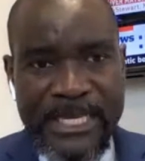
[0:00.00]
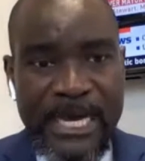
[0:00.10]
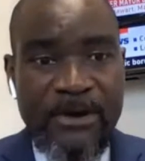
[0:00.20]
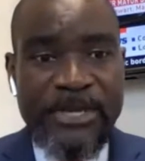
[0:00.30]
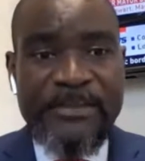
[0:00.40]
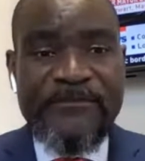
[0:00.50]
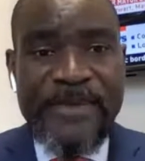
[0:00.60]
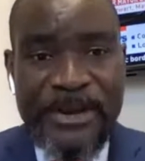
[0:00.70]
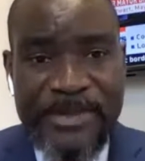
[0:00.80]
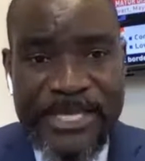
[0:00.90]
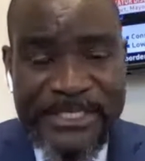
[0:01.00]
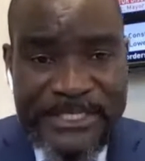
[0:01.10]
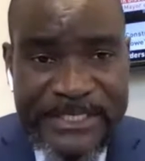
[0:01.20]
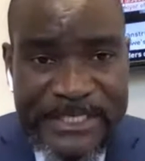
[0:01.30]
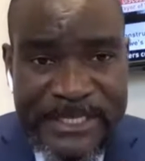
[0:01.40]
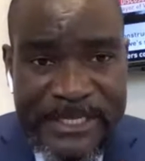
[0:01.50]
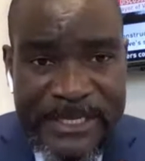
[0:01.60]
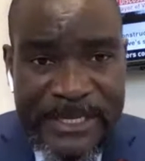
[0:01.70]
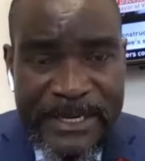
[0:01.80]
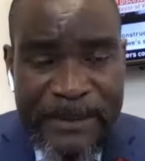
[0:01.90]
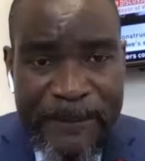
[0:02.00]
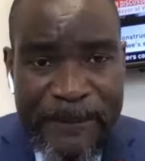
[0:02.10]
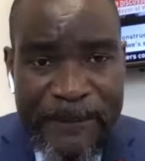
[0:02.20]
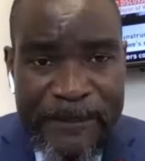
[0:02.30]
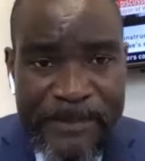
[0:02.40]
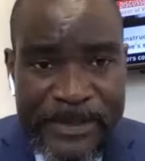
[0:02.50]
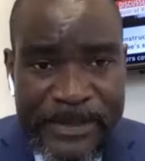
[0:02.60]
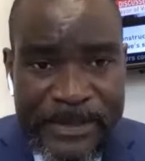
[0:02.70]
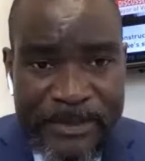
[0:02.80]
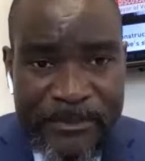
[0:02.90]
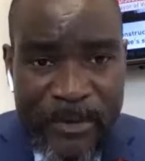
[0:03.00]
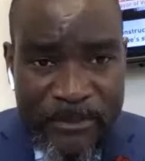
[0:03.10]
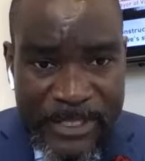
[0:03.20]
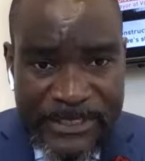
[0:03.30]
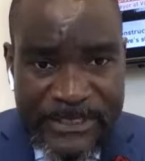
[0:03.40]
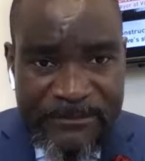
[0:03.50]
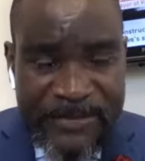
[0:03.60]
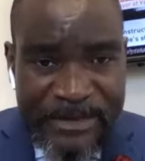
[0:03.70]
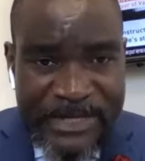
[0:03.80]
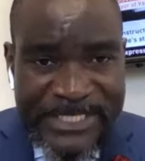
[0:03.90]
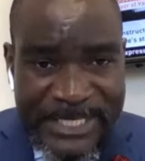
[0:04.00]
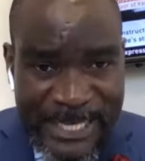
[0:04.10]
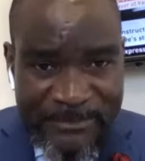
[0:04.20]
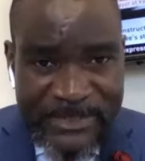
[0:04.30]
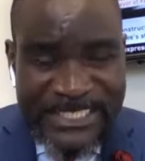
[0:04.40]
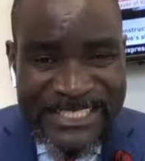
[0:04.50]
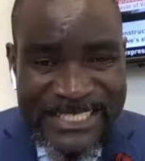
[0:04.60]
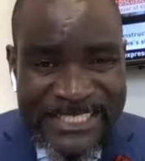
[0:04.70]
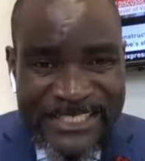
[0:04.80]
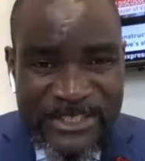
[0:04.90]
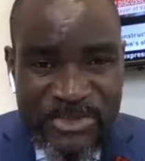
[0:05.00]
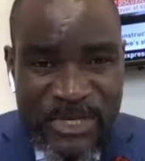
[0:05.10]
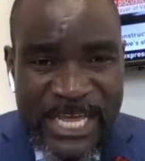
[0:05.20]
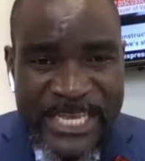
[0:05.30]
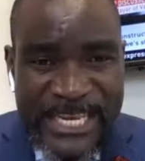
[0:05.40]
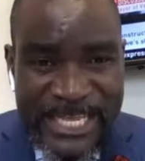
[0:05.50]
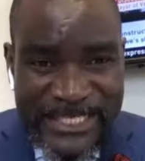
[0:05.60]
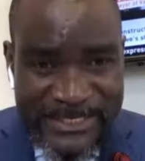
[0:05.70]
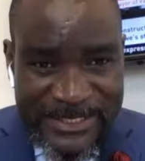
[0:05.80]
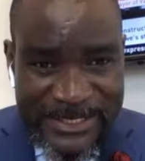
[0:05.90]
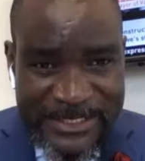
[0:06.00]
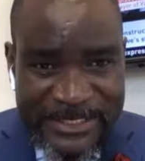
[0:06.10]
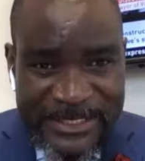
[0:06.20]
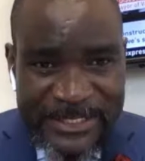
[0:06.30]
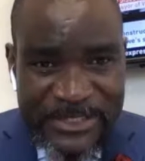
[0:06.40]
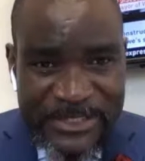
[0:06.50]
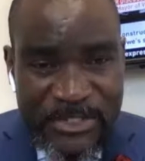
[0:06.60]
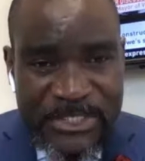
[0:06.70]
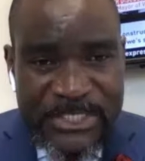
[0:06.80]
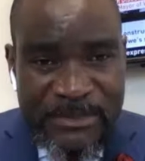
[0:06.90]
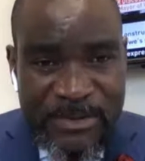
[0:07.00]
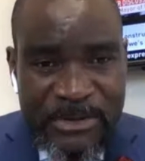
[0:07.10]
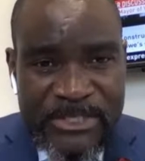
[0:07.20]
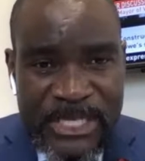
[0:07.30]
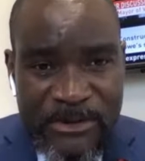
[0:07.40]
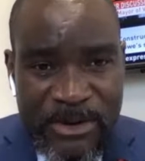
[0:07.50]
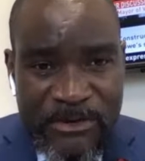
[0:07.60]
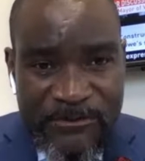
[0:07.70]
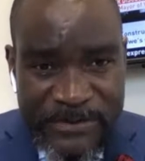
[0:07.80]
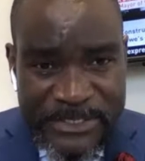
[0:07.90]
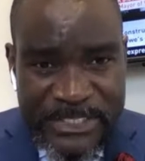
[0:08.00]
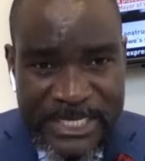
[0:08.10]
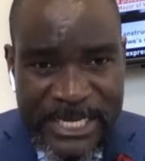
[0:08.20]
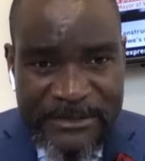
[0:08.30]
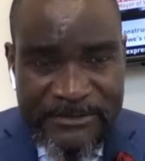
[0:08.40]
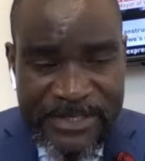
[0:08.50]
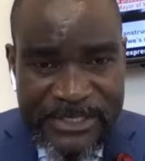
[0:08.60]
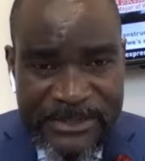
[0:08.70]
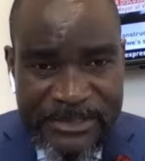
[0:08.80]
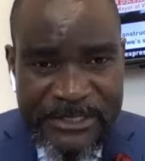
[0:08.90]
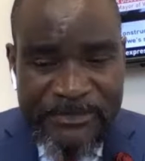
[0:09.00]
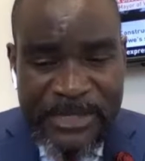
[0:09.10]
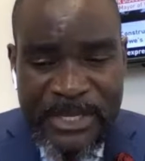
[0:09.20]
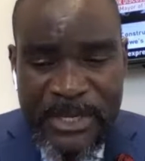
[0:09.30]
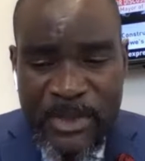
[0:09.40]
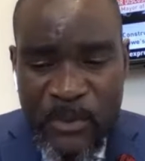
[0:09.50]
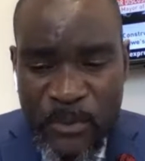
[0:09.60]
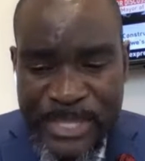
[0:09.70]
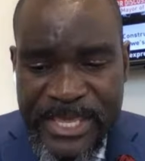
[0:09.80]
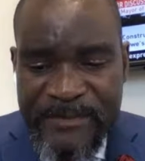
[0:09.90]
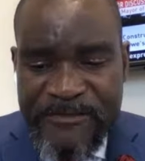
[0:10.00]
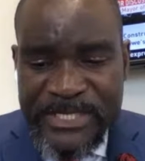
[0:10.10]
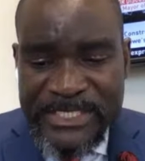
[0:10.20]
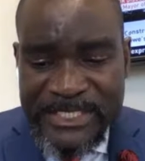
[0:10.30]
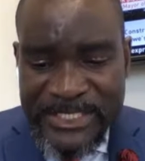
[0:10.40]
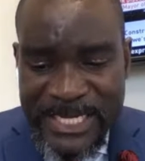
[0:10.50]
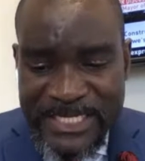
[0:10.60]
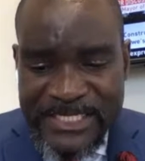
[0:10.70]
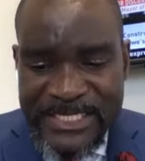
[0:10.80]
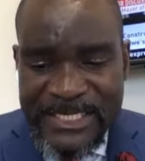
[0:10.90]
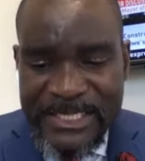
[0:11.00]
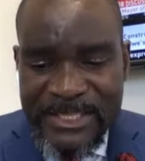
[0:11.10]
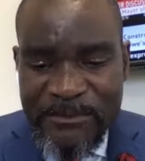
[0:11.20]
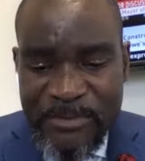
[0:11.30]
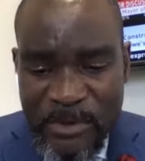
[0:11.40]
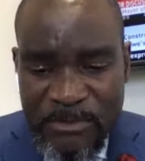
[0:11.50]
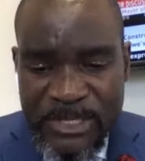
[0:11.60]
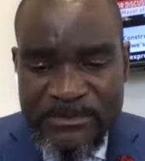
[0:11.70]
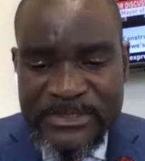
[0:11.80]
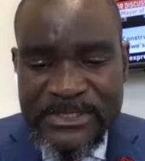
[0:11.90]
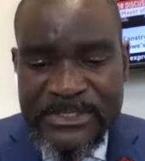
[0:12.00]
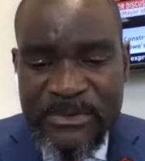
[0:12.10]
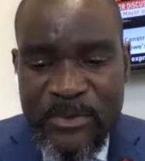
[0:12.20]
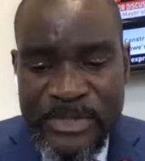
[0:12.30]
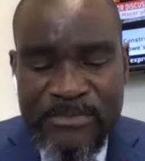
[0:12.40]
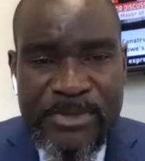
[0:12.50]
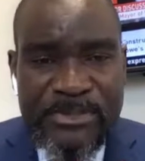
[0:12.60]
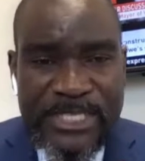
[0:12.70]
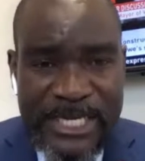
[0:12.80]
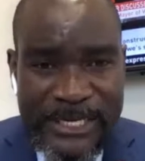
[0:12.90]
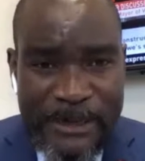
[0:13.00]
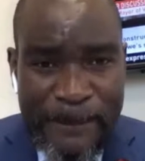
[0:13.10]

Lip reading: Now, in various moments, various times since July last year, so this is about our first year anniversary, we have been discussing the problems with Butane,